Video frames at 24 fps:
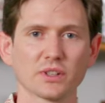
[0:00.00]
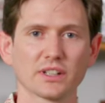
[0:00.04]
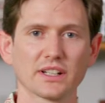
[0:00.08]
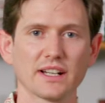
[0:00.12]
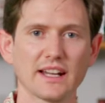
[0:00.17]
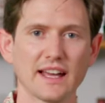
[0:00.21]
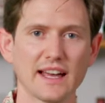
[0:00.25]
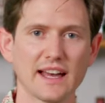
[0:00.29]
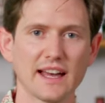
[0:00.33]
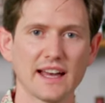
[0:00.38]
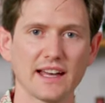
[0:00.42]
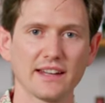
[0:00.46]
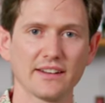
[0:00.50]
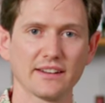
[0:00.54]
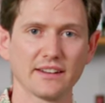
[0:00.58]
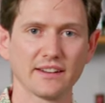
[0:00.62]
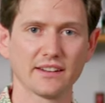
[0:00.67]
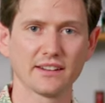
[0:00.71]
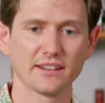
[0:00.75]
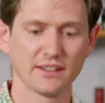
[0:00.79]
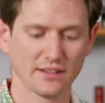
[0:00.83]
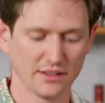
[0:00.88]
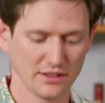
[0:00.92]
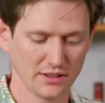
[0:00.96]
we're going to add
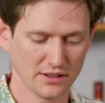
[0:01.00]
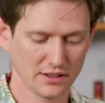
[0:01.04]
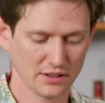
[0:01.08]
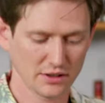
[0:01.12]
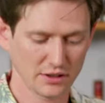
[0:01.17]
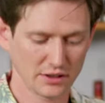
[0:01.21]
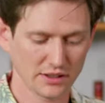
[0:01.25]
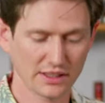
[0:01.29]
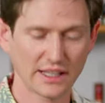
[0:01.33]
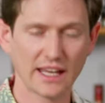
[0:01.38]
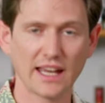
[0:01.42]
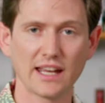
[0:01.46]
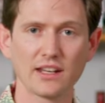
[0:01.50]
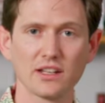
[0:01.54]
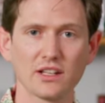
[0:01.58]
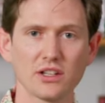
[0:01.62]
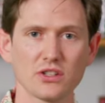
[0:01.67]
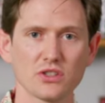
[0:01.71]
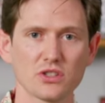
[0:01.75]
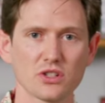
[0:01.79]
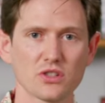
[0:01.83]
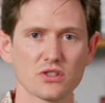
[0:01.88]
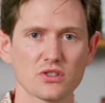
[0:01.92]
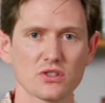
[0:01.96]

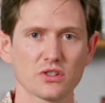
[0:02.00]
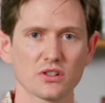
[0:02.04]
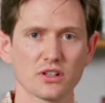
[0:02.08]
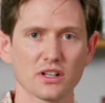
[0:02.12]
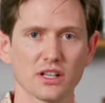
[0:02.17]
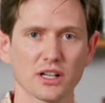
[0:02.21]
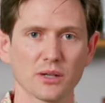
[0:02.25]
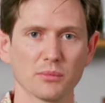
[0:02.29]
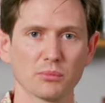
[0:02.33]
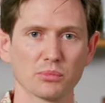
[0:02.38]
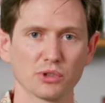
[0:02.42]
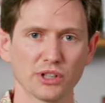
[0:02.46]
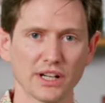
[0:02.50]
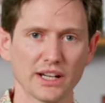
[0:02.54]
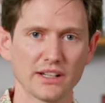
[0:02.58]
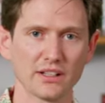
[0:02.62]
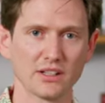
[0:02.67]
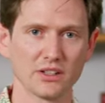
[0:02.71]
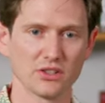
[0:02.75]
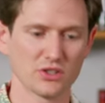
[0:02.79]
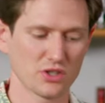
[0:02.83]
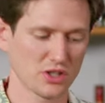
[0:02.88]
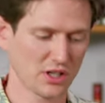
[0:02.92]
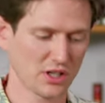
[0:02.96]
candied ginger and a brandied